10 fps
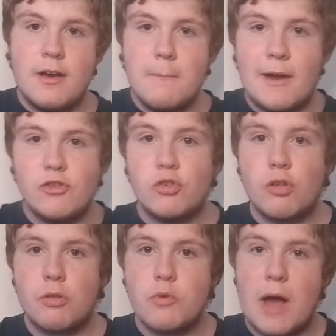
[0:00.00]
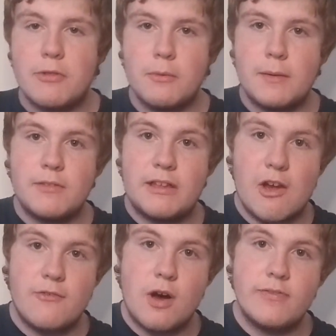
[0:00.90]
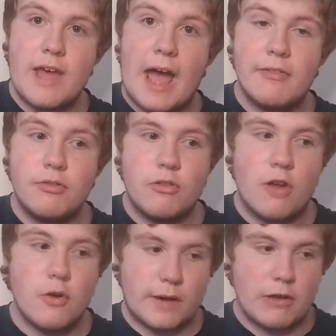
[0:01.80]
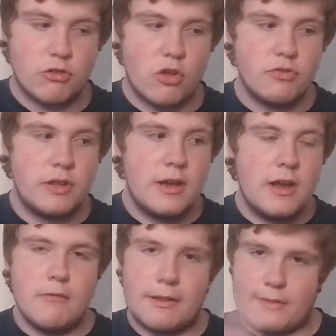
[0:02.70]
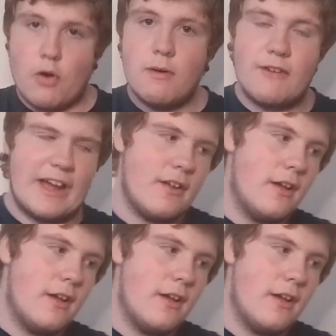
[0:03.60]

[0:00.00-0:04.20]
Make sure to subscribe to LelandDJF and turn notifications on. Let's get on with it.